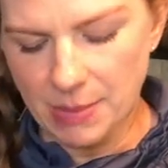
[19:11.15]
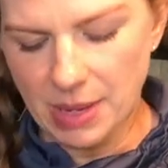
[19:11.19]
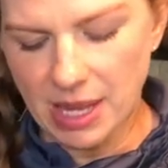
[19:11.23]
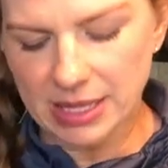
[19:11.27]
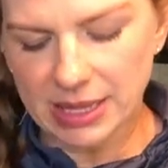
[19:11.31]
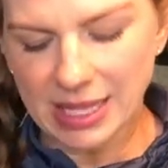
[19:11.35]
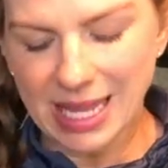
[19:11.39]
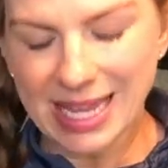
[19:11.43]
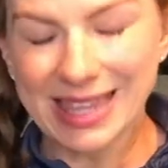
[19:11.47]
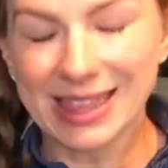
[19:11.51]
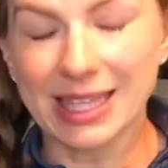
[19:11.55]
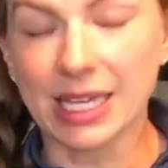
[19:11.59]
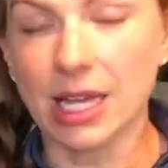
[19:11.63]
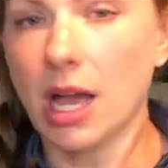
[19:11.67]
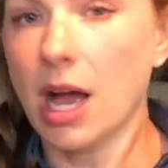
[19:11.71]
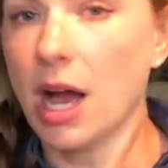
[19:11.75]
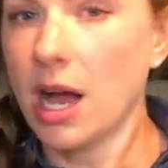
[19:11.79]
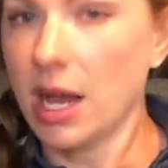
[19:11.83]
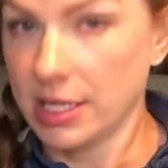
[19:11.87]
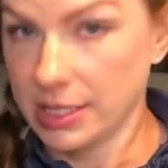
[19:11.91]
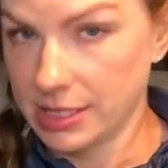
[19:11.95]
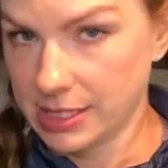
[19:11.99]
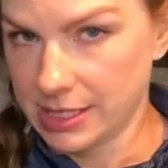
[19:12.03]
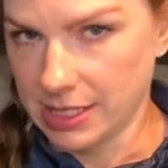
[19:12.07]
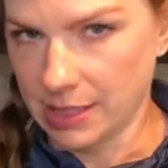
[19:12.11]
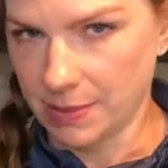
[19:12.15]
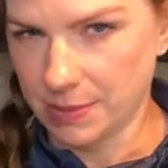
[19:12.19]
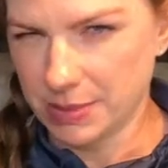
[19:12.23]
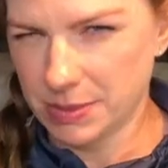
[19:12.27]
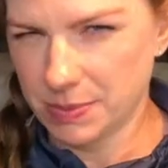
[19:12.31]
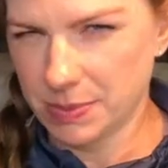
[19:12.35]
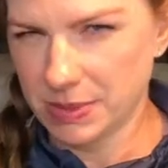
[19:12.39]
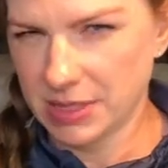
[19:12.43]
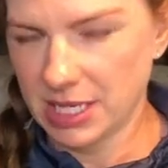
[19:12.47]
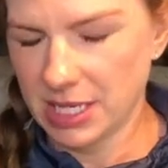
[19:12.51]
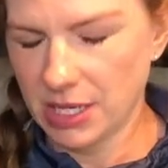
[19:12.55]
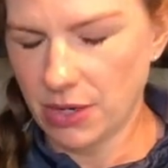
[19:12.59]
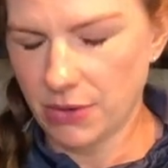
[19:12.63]
I like the concept,
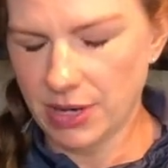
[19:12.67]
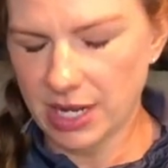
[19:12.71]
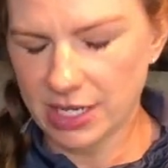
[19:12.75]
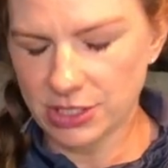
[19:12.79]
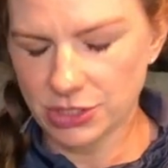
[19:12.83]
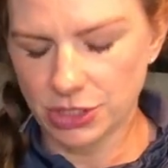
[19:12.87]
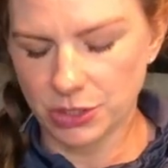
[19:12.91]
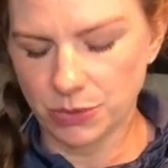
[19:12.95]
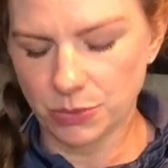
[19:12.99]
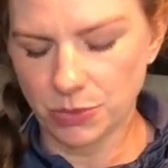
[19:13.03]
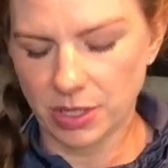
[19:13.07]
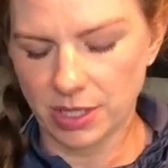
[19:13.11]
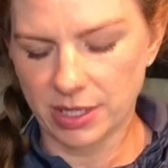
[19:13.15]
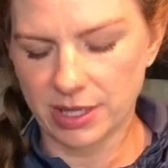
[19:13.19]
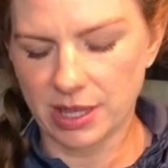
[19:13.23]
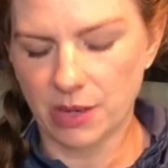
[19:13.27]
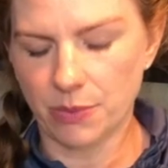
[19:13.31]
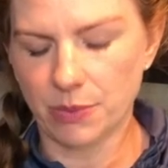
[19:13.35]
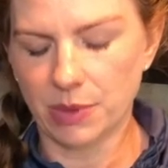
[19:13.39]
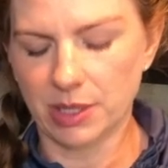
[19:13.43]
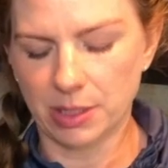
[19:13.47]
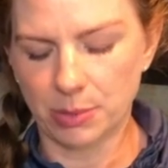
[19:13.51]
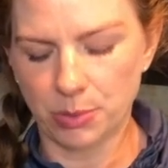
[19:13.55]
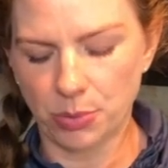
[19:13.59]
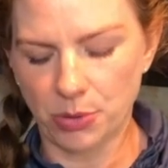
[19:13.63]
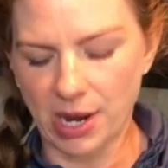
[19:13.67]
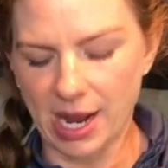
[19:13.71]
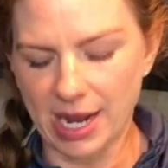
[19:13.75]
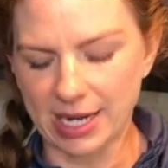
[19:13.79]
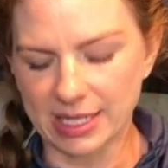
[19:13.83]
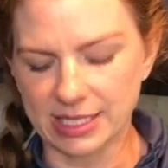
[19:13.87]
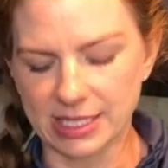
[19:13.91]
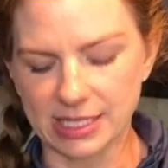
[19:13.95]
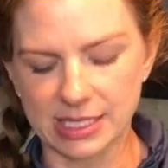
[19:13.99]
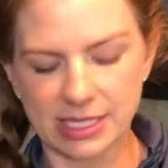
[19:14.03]
but they don't actually work that well in practice.